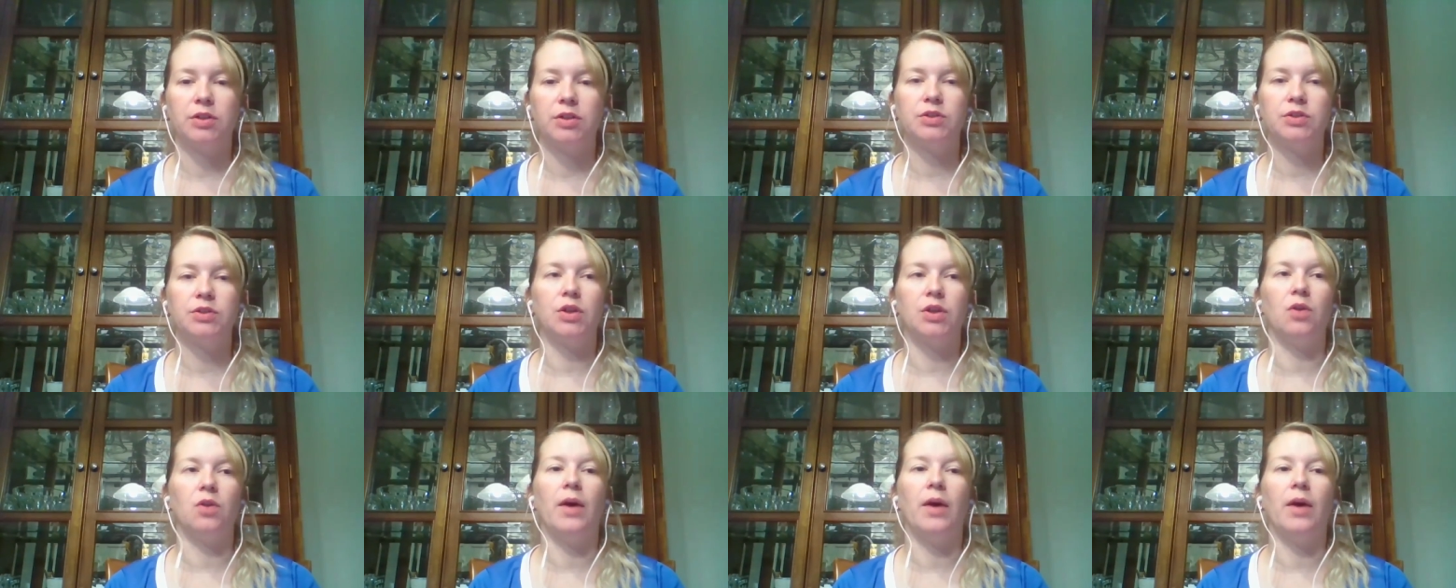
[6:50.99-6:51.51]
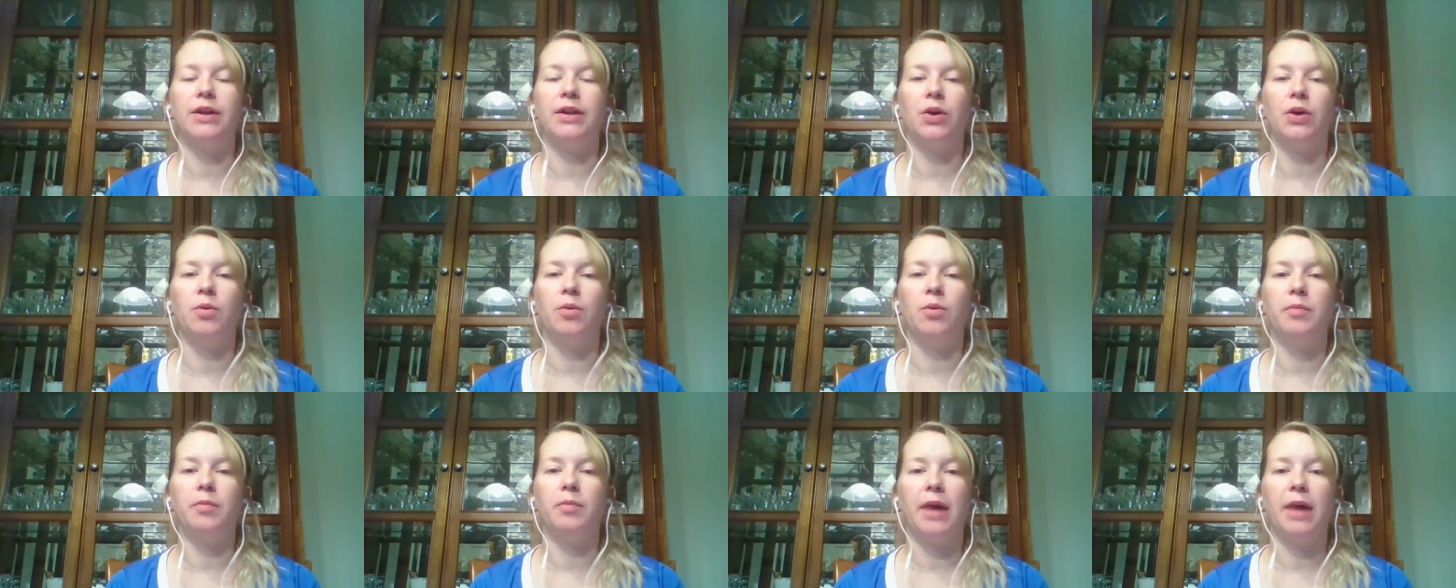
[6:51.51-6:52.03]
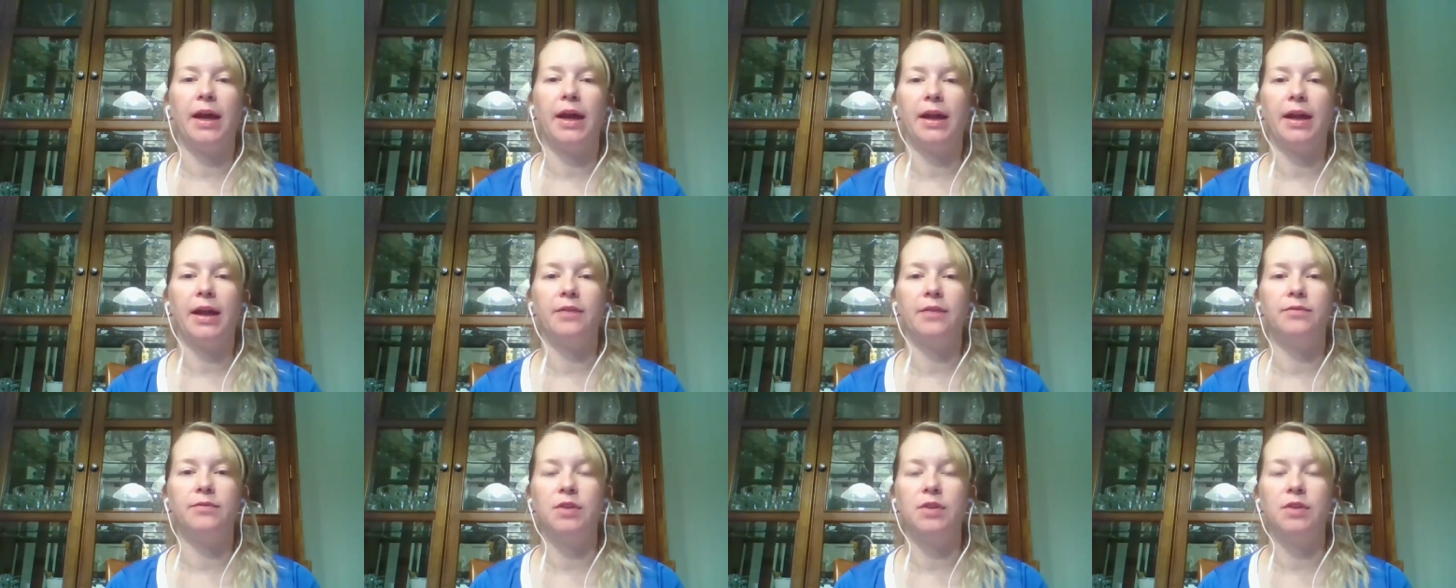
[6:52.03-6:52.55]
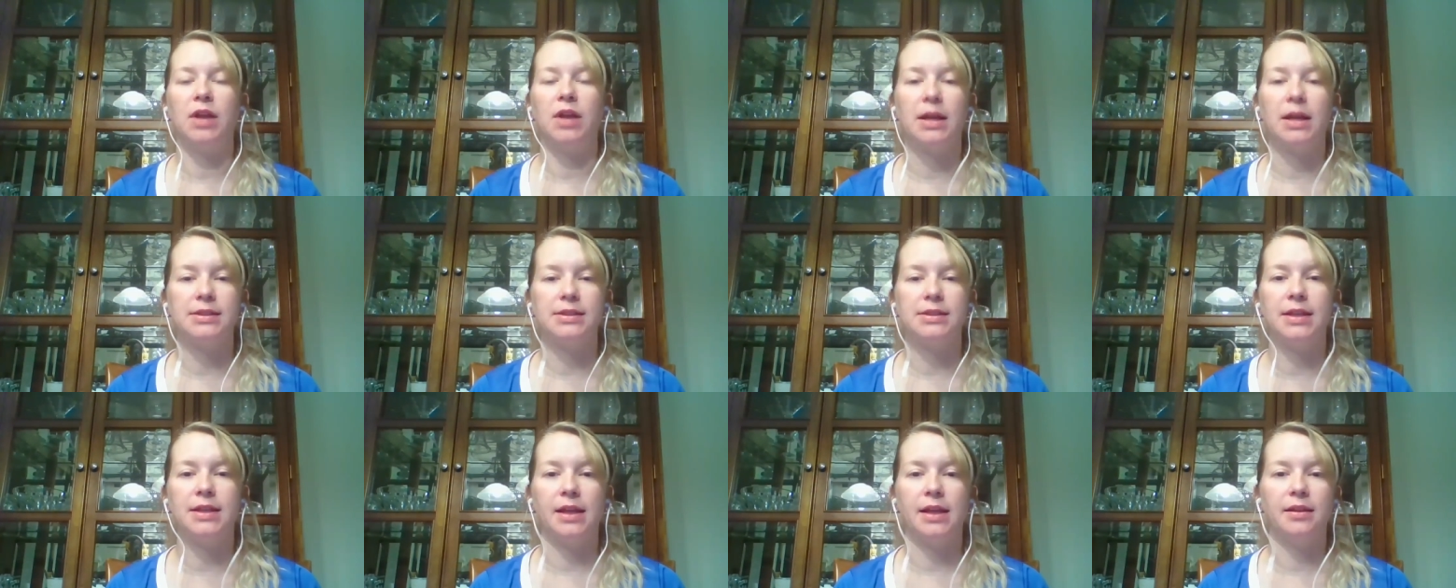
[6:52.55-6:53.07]
So I know my
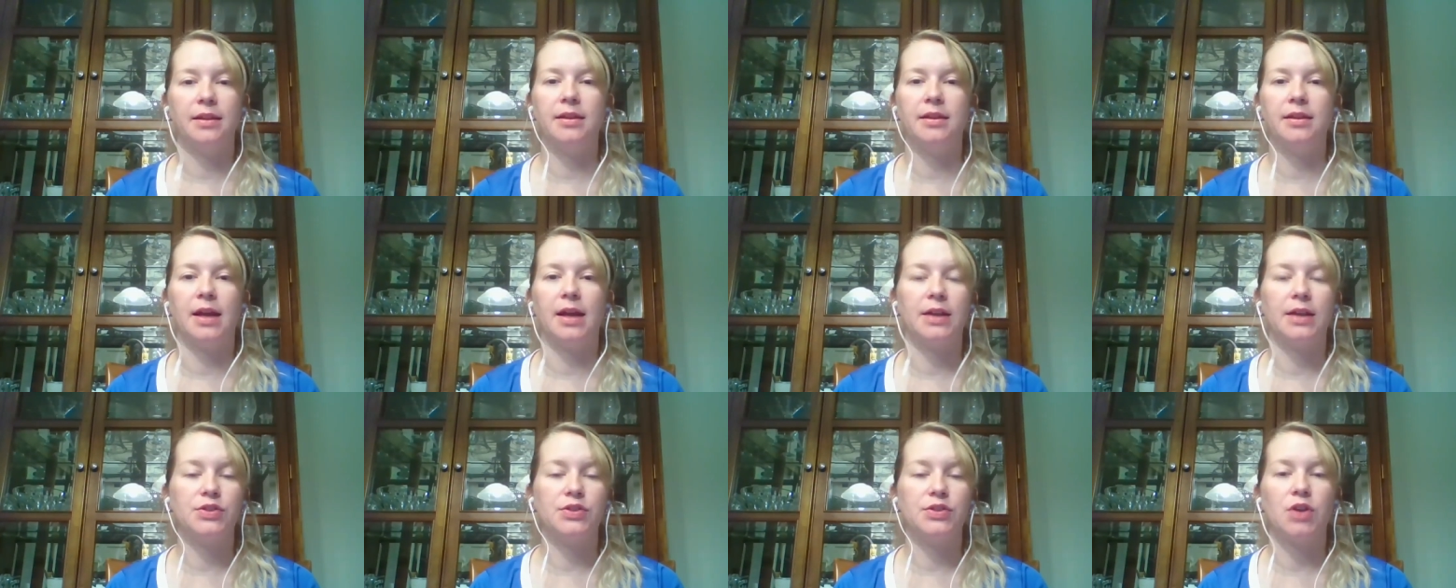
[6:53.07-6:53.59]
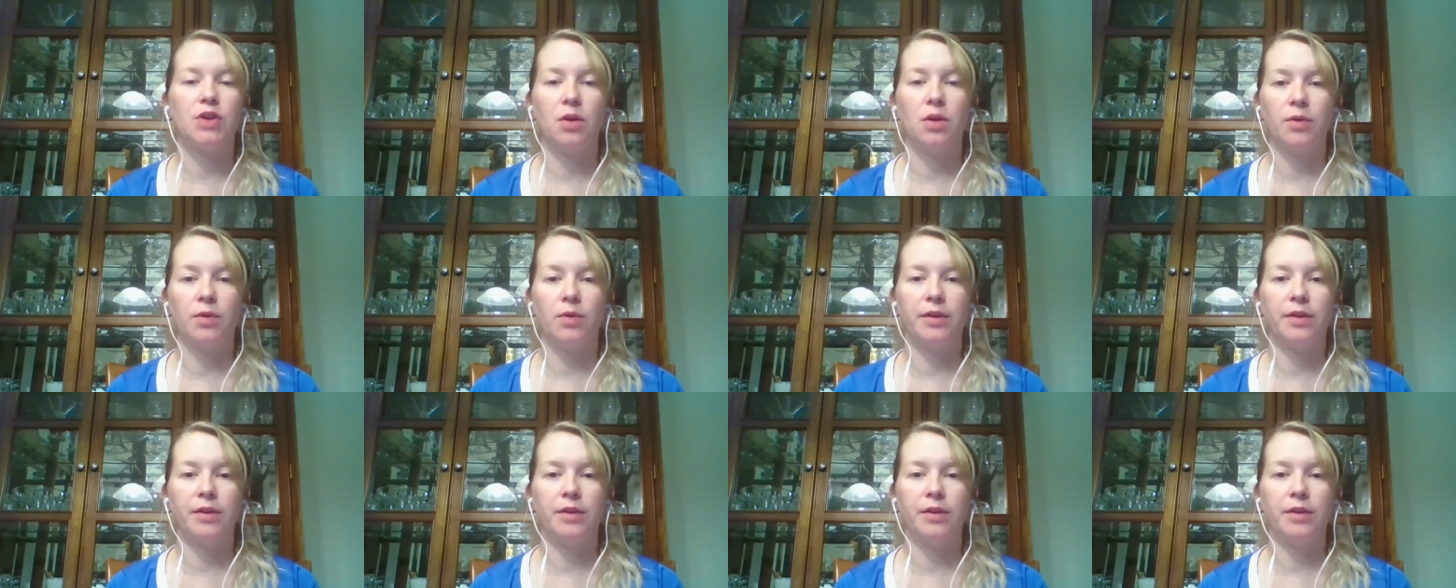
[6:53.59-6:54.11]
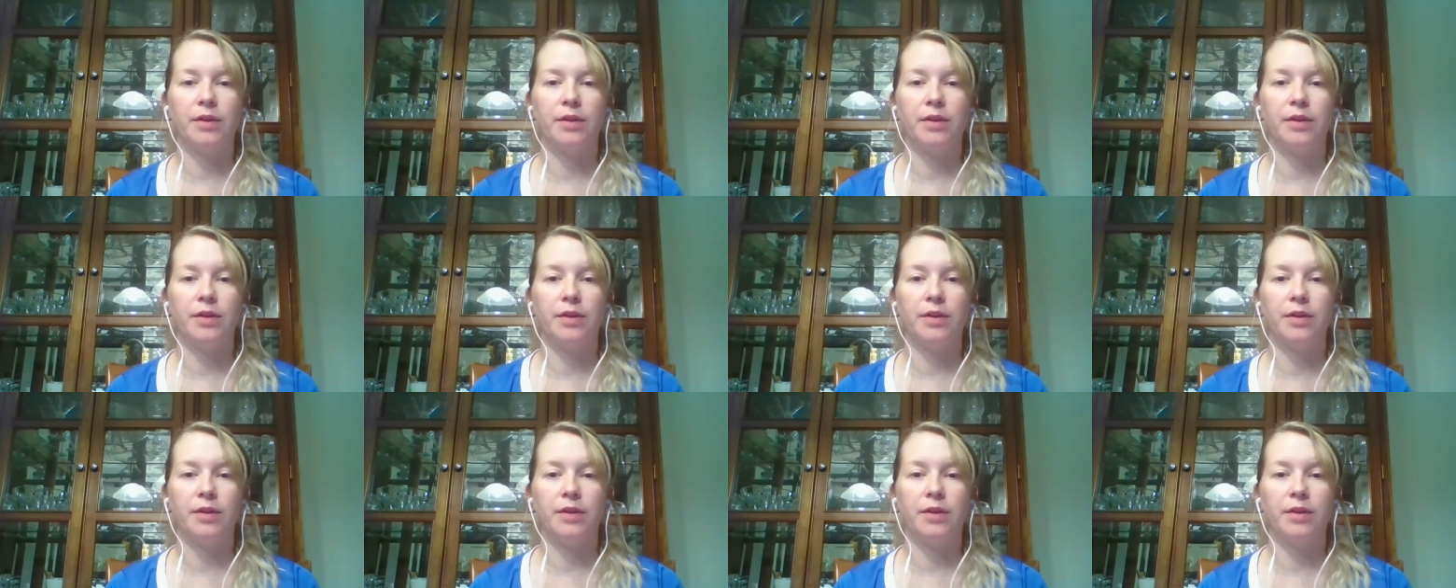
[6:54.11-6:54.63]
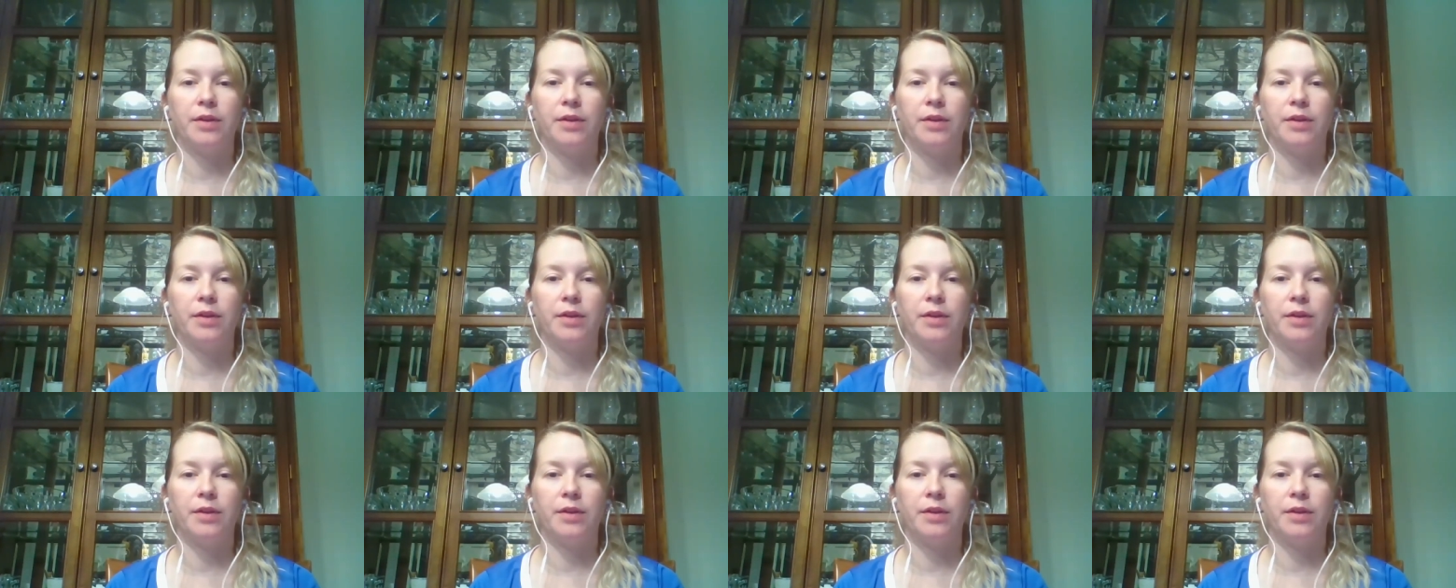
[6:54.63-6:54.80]
velocity that I start with 0.